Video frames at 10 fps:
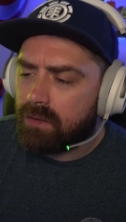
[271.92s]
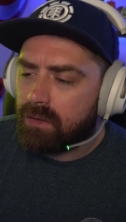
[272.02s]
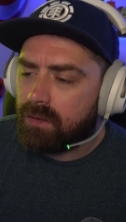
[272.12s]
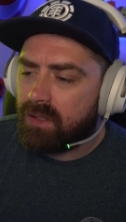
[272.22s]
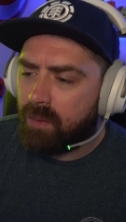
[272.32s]

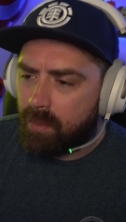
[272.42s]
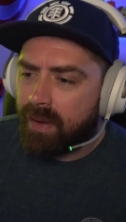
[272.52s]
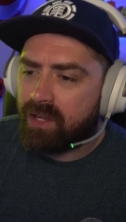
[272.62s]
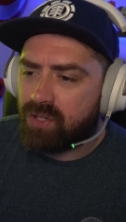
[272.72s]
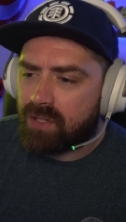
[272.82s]
There were
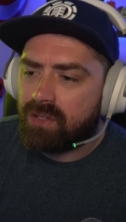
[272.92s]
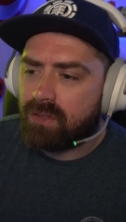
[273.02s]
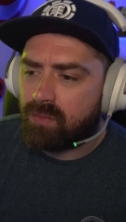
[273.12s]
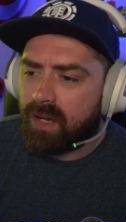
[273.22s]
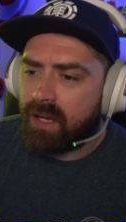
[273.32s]
patches
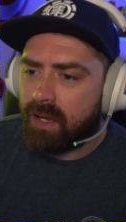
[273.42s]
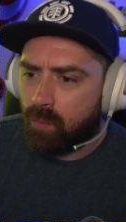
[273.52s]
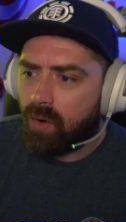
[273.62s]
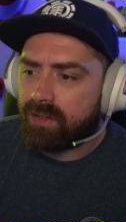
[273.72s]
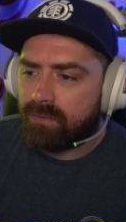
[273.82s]
where it
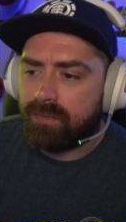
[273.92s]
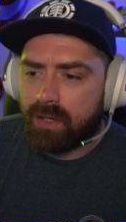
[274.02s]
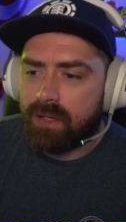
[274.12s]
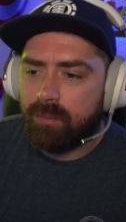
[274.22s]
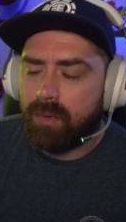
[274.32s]
wasn't
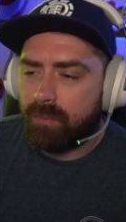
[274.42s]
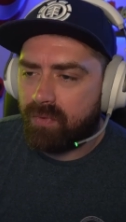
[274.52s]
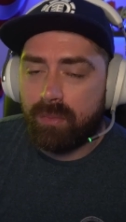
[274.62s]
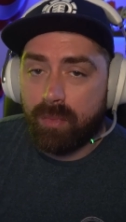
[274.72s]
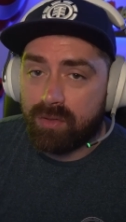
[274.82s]
fun, but for
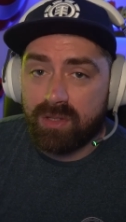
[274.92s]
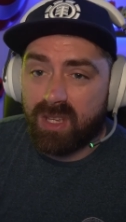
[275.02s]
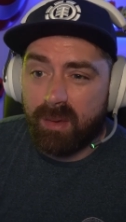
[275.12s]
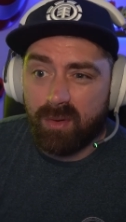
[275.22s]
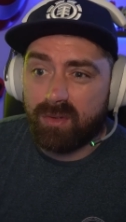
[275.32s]
most of the
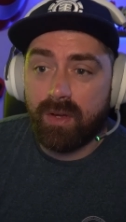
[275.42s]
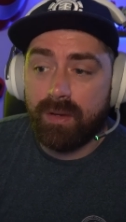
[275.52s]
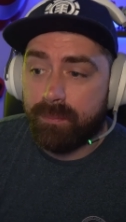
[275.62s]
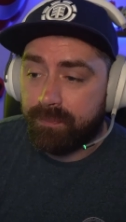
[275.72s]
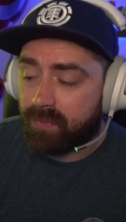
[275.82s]
time it was fun.
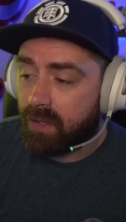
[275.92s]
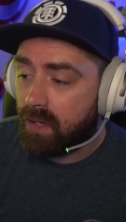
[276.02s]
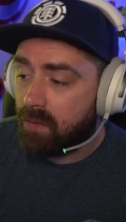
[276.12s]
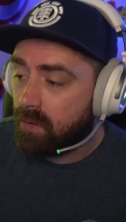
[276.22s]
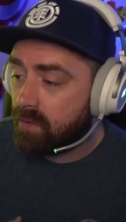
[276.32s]
You
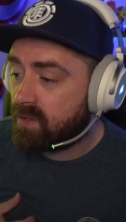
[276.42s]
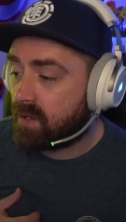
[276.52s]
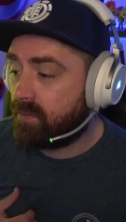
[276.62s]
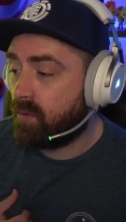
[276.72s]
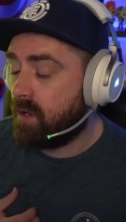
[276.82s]
know, I was looking
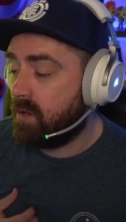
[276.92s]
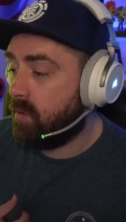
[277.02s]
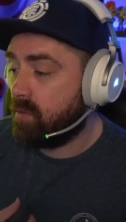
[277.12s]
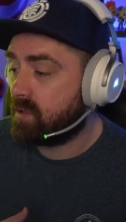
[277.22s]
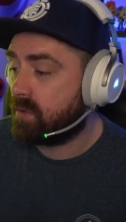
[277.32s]
for. I
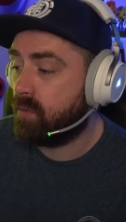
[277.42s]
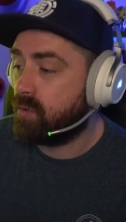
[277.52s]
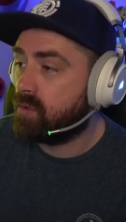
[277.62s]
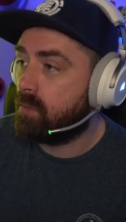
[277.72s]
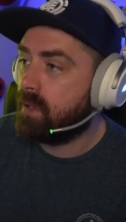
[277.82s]
always look forward
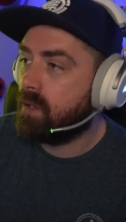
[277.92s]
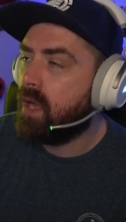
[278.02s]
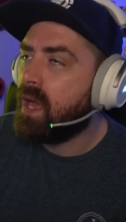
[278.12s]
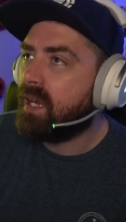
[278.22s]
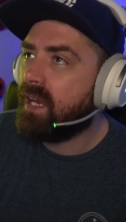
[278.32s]
to a meal,
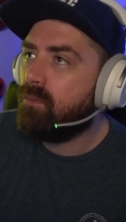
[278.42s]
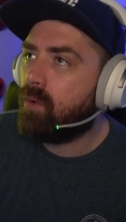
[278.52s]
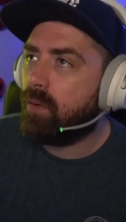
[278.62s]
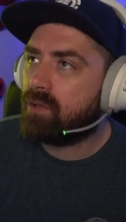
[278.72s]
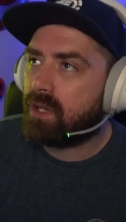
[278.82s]
even when I
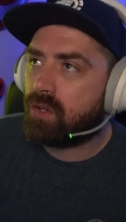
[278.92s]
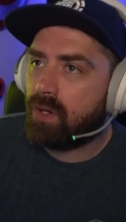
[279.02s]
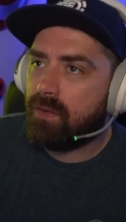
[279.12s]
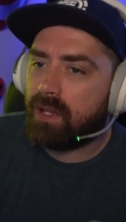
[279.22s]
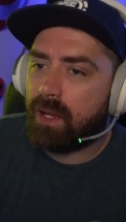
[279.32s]
was like
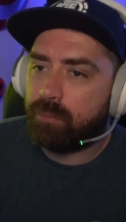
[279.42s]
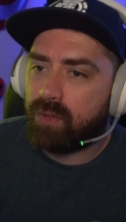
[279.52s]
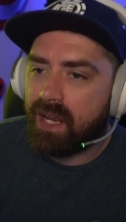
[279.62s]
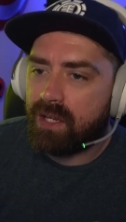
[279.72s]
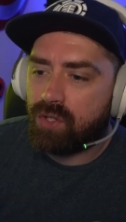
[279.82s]
craving like
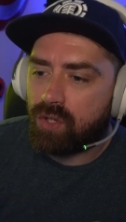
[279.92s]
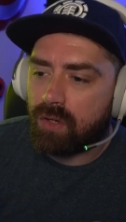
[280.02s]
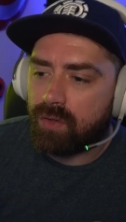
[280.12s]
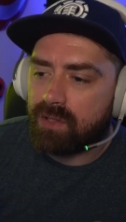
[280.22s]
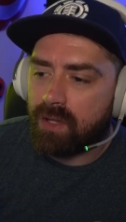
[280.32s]
bread and sugar
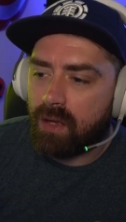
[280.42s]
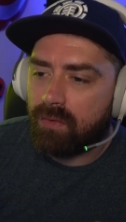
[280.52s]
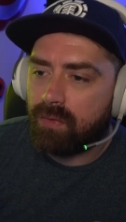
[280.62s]
and stuff.